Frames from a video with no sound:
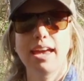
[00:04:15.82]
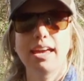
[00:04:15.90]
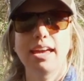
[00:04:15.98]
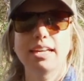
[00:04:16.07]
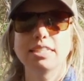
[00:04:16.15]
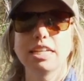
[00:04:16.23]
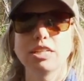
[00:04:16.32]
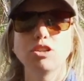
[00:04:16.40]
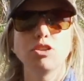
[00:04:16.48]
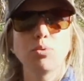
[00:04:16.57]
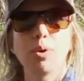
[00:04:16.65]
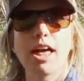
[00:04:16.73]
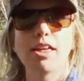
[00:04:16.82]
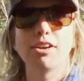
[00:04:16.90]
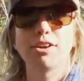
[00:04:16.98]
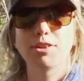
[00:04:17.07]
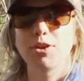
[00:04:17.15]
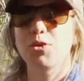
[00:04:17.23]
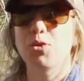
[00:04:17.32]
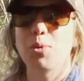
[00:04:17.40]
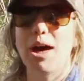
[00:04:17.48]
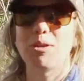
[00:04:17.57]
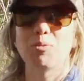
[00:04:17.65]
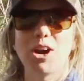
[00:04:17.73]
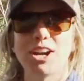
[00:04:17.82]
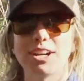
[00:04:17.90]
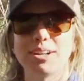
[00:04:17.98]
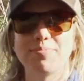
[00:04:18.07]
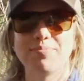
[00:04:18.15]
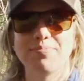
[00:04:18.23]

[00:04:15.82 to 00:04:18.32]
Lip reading: and tend to do well on our local wild water.